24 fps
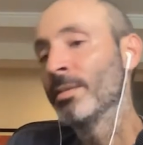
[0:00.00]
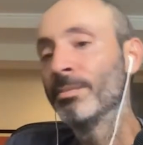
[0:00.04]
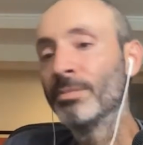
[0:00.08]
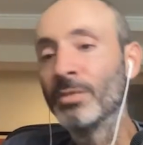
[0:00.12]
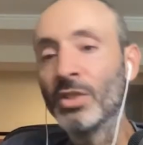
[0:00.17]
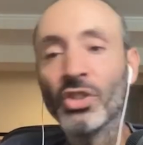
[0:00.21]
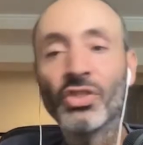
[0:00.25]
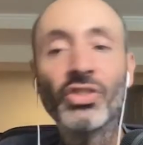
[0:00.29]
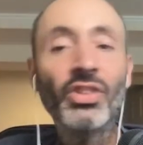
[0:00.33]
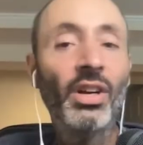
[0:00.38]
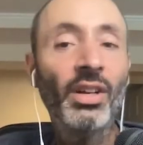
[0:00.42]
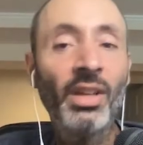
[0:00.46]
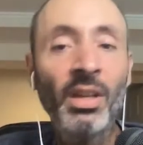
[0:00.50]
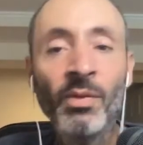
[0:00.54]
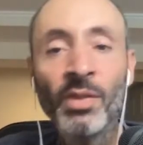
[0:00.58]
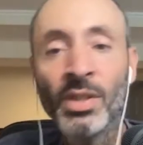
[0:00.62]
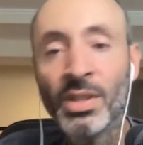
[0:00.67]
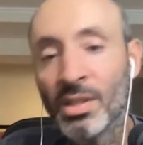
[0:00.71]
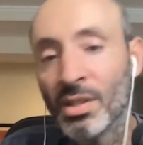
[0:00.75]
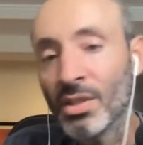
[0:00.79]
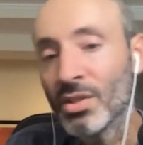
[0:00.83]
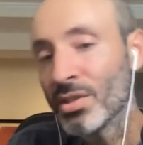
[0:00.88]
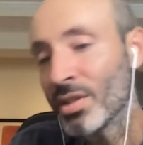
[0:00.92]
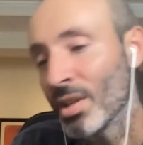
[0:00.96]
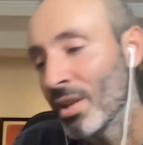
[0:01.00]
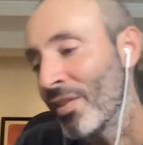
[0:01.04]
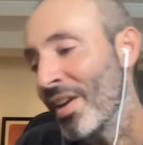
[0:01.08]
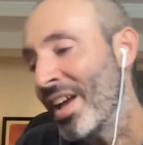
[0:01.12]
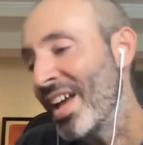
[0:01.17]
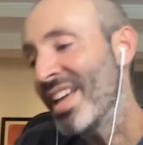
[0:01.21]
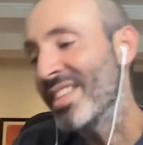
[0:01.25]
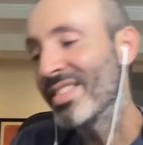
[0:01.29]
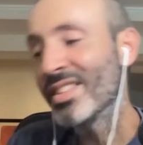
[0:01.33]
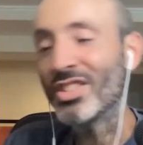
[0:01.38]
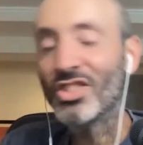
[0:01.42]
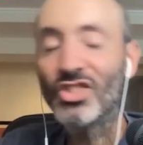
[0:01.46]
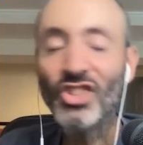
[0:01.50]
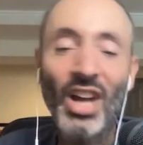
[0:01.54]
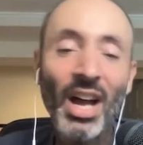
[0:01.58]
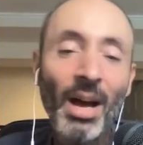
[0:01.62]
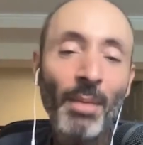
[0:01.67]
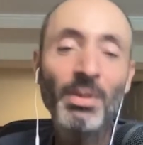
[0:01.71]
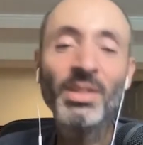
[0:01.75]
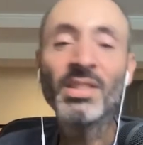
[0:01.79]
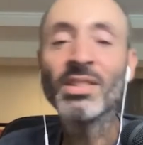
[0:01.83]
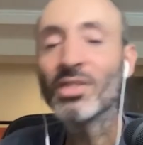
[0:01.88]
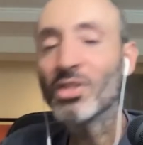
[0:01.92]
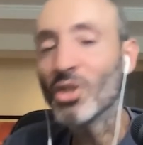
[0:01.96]
You start convincing yourself, hey, this job
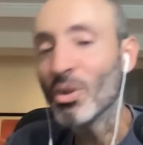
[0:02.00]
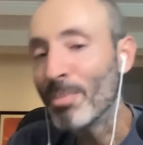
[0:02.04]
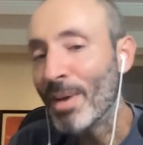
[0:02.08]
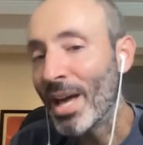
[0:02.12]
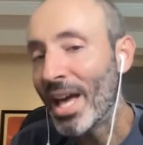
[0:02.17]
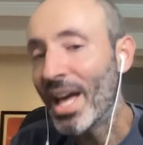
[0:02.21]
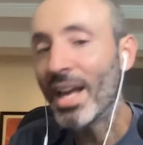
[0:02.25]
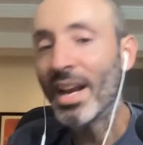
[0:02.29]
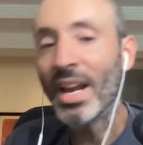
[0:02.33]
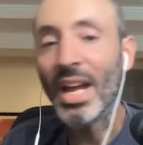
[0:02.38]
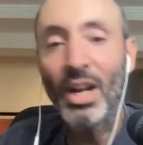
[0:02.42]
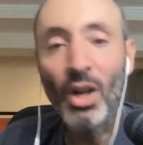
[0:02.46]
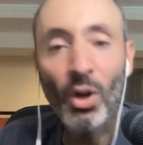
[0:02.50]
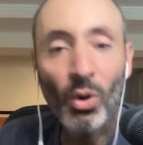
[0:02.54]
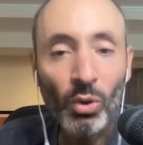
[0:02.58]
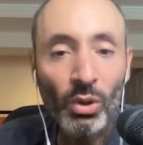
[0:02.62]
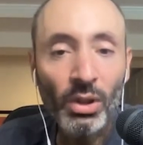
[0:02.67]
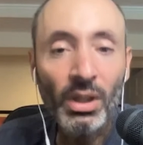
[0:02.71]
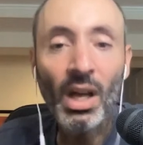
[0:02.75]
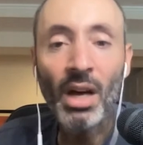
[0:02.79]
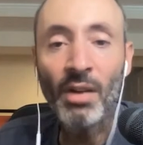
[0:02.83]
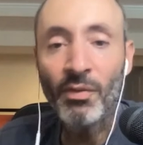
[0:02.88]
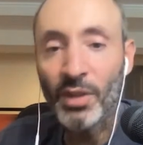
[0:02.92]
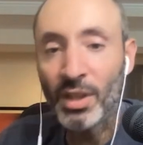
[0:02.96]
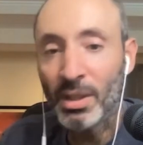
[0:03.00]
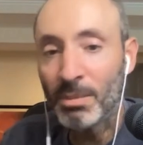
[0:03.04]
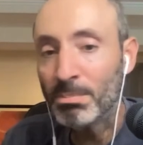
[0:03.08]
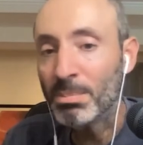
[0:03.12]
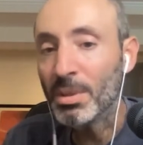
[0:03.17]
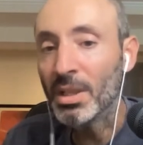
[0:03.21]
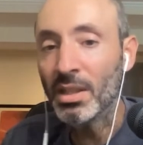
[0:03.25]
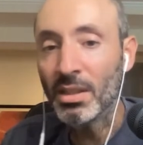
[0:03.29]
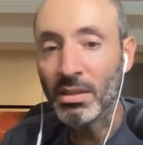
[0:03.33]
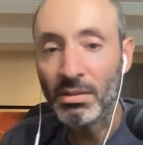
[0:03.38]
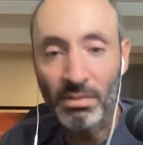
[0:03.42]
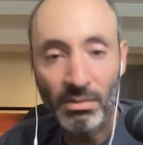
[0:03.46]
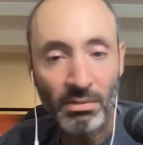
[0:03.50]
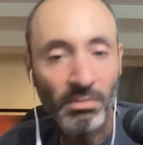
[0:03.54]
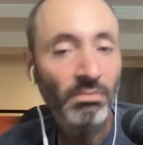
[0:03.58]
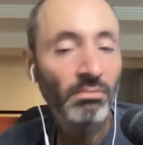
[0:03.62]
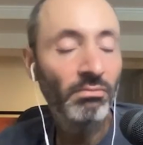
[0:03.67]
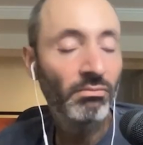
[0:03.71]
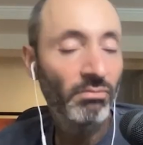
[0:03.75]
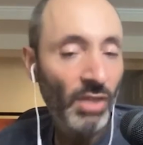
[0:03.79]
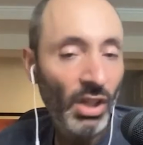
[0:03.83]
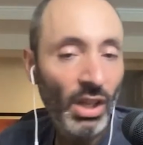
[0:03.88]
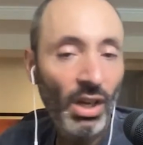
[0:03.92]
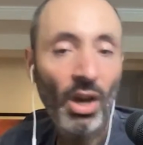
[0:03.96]
isn't so bad. I don't love it, but
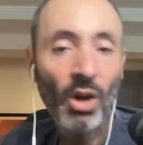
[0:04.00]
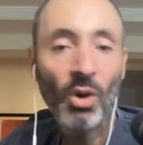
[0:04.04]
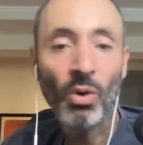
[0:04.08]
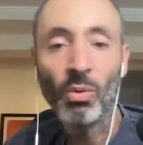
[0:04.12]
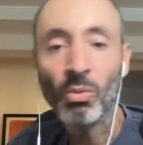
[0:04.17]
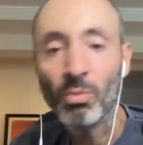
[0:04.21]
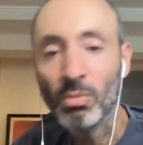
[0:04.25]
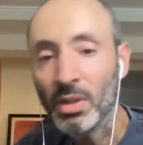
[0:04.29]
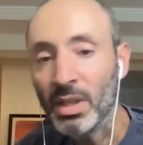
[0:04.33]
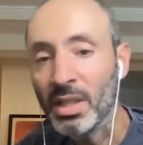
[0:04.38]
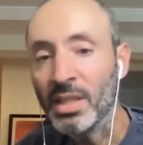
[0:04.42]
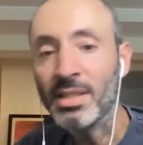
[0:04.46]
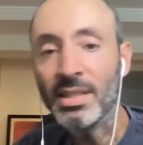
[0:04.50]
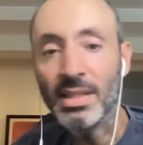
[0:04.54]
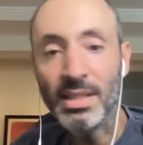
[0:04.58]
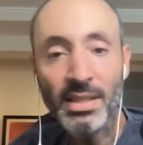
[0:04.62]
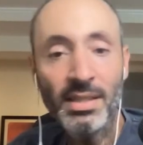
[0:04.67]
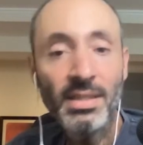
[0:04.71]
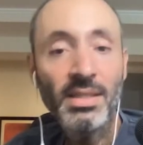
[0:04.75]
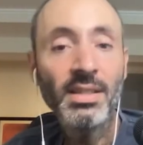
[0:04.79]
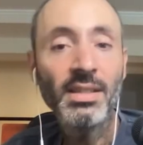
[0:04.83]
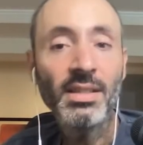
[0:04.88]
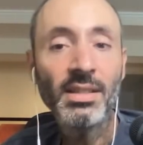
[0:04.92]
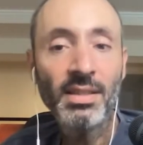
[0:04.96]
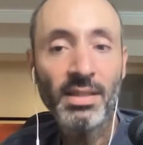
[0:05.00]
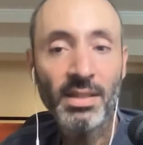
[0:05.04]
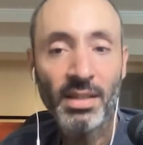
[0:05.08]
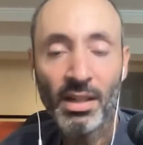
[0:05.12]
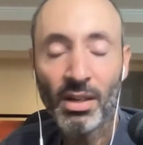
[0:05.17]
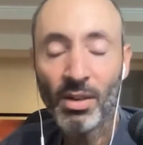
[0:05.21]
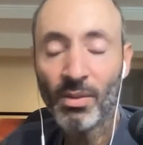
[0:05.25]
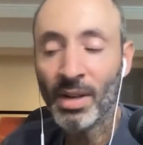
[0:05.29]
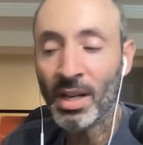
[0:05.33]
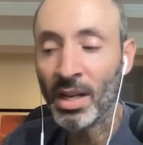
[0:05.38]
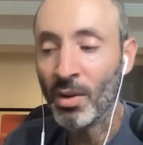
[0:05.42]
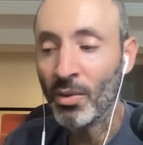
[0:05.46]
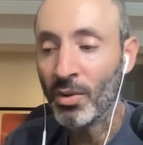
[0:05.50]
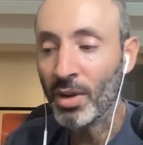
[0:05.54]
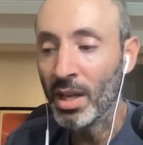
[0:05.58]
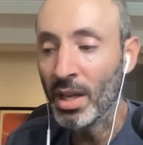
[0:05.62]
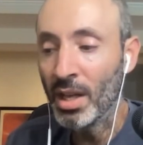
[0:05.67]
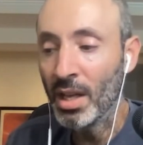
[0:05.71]
you know, it's easy to stick around.